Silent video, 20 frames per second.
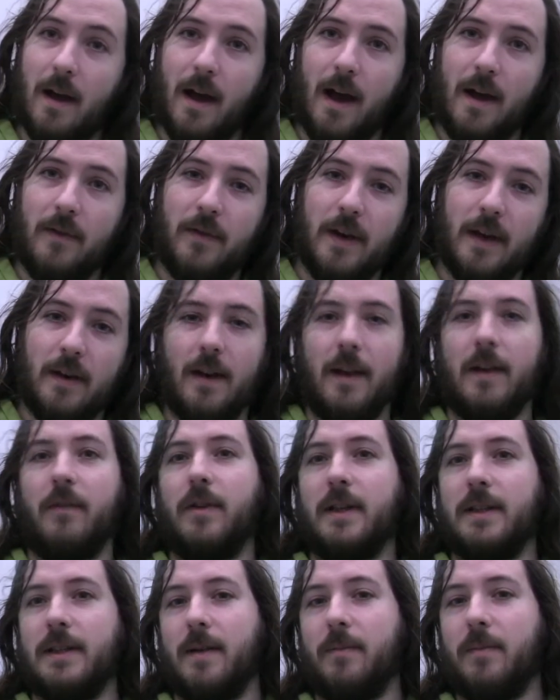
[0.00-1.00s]
I think, like,
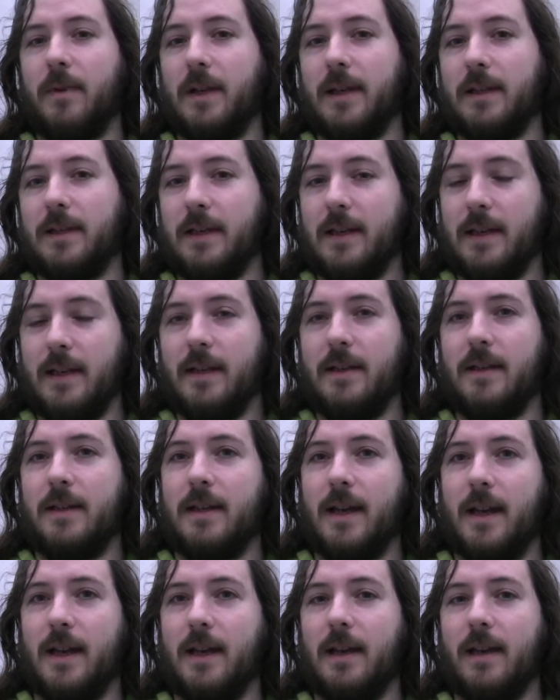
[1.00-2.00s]
for example, there's a need to
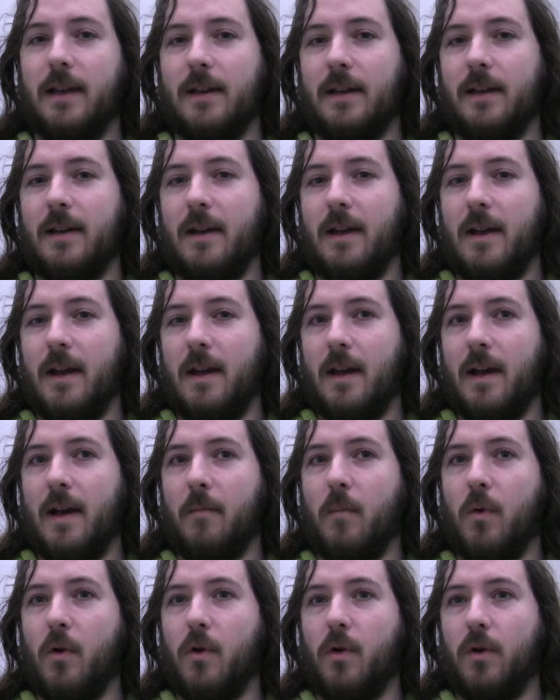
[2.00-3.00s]
take a
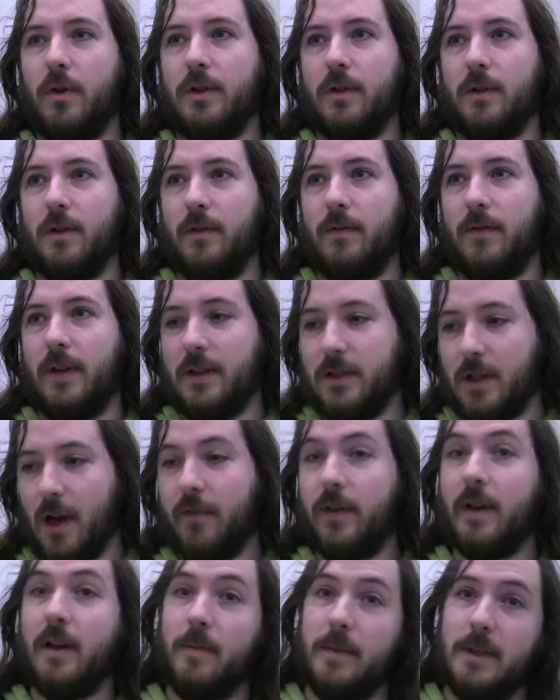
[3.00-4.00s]
more sort of
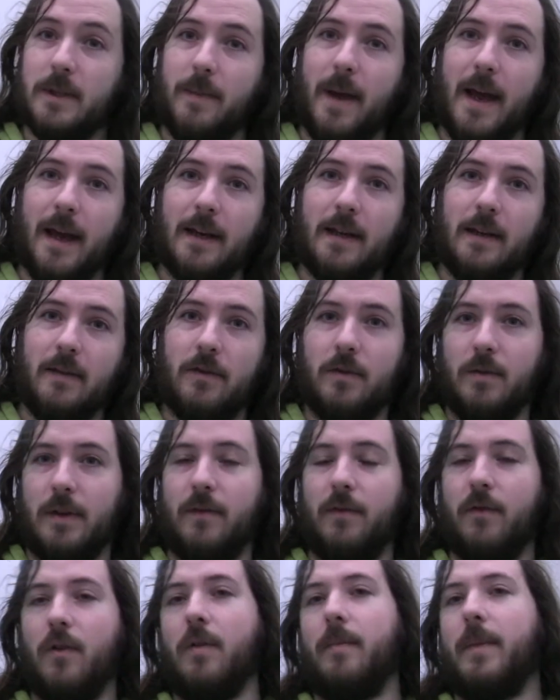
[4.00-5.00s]
philosophical perspective to
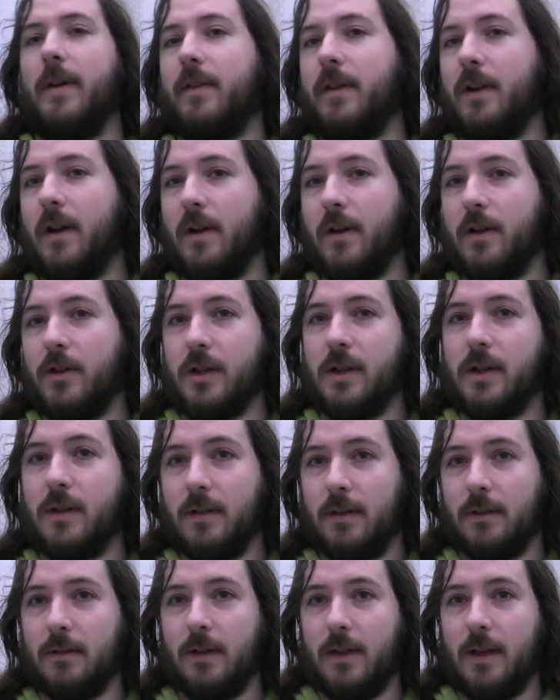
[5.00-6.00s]
inform methodology
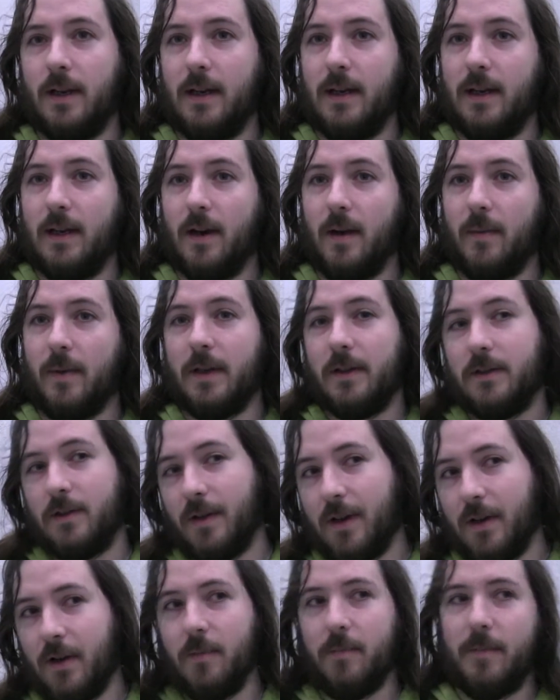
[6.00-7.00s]
in economics,
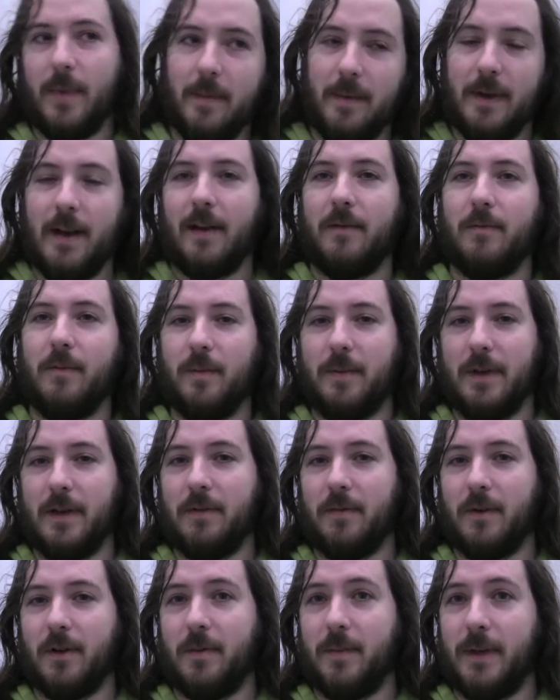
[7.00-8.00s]
so I hope maybe that will
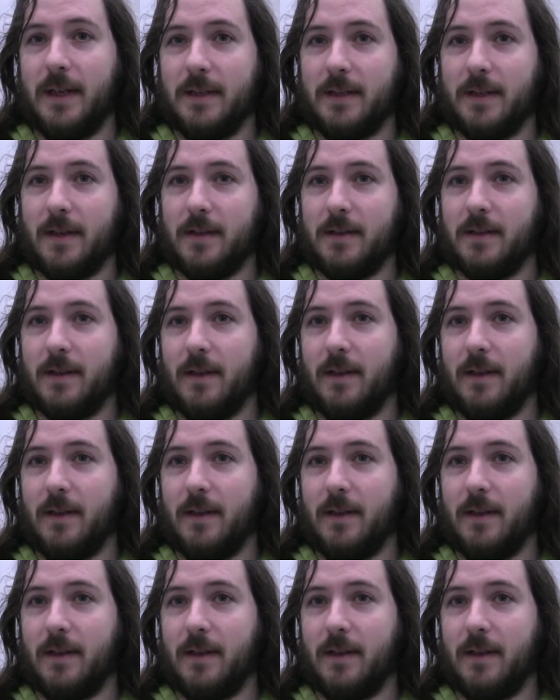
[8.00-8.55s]
be what we discussed